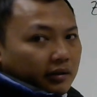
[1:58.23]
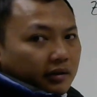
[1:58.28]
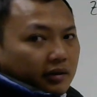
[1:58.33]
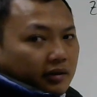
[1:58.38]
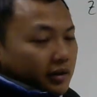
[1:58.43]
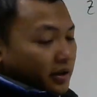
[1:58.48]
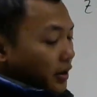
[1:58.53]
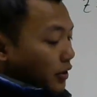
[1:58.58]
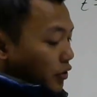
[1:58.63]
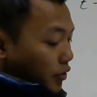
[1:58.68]

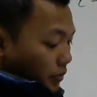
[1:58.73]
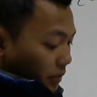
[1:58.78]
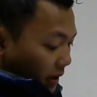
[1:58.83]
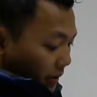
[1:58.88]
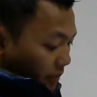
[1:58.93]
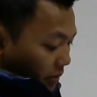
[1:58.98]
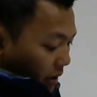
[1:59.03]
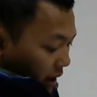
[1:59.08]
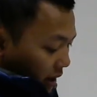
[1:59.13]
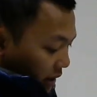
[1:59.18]
Z could be
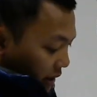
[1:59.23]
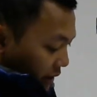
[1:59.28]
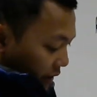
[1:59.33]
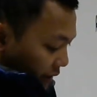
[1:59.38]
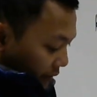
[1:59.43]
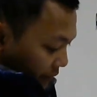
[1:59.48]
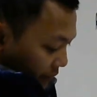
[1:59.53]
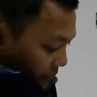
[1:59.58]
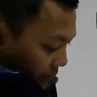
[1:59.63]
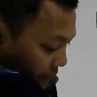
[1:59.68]

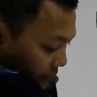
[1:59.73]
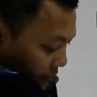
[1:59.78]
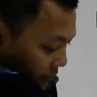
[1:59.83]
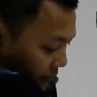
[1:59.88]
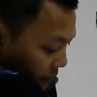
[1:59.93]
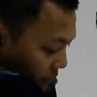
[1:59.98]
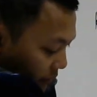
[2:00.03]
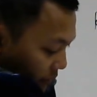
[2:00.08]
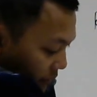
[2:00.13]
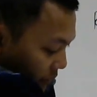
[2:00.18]
positive.
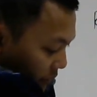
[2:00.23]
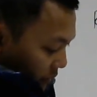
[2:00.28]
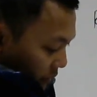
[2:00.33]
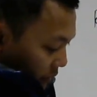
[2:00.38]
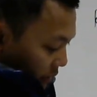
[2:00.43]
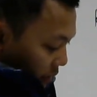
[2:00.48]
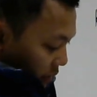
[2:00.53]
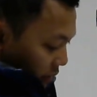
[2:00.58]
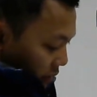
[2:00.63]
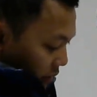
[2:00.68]

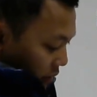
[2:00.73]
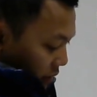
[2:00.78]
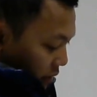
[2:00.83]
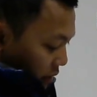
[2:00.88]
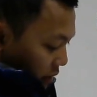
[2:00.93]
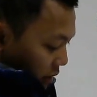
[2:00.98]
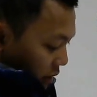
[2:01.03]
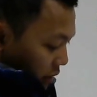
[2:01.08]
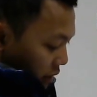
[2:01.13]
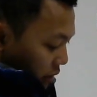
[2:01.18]

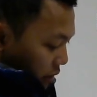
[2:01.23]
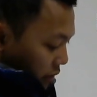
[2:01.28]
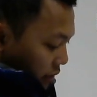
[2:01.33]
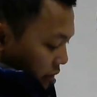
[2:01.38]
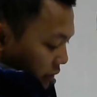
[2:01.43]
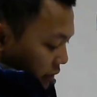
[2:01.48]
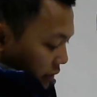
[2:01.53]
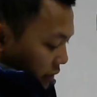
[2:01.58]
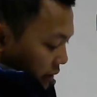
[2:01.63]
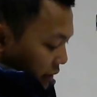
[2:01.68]
So
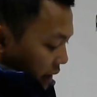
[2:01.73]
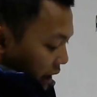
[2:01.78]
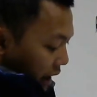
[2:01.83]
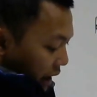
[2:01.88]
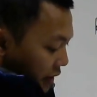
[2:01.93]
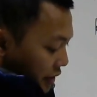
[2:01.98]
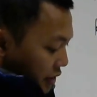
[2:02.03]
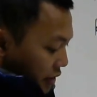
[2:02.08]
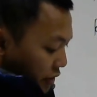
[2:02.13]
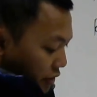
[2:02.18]
the
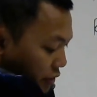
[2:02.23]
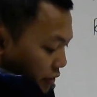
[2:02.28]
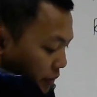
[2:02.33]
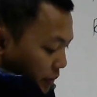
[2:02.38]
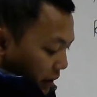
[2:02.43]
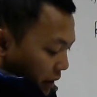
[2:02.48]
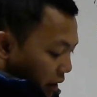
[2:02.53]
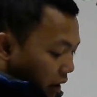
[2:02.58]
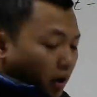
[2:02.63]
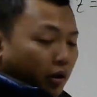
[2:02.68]
answer should
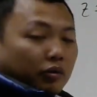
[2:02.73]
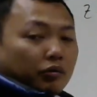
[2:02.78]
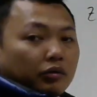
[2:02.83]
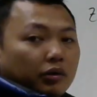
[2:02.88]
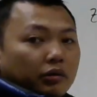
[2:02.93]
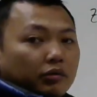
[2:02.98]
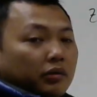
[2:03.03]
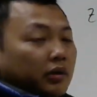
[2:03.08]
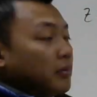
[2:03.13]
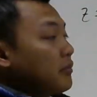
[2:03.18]
be all
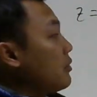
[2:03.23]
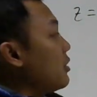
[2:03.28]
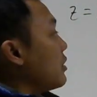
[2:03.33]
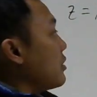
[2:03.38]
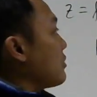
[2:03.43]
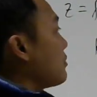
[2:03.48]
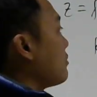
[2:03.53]
real numbers.